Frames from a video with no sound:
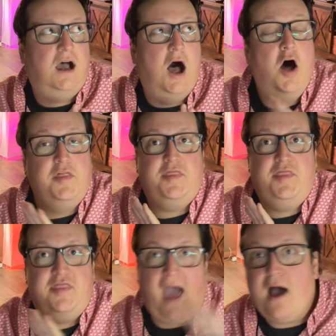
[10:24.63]

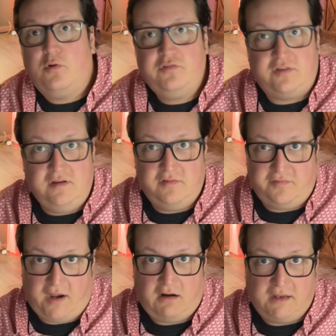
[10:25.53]
1,000
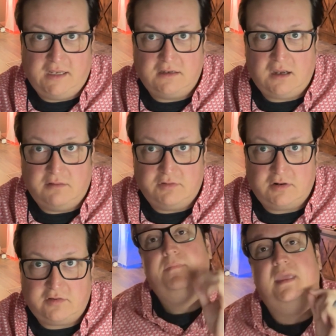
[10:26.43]
variant covers.